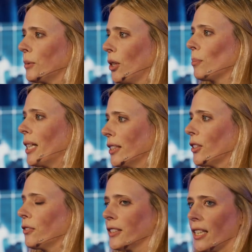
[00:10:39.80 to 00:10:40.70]
up the
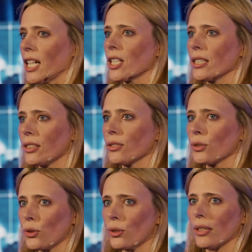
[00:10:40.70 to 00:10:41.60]
compliance officer actually
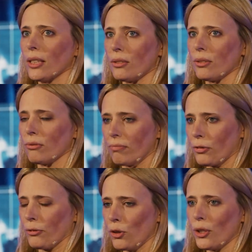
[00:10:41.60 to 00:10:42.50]
to
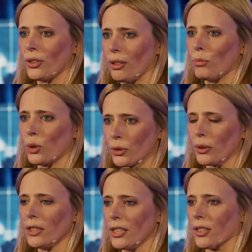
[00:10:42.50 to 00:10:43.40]
focus on more
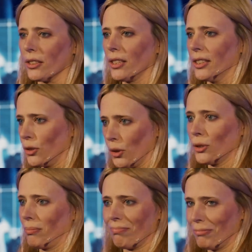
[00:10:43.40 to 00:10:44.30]
strategic tasks. So
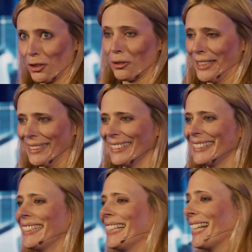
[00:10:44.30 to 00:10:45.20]
it's great.
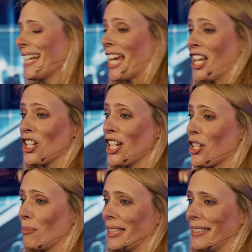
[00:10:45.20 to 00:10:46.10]
And
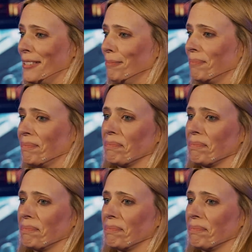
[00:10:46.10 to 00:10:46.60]
ChatGPT,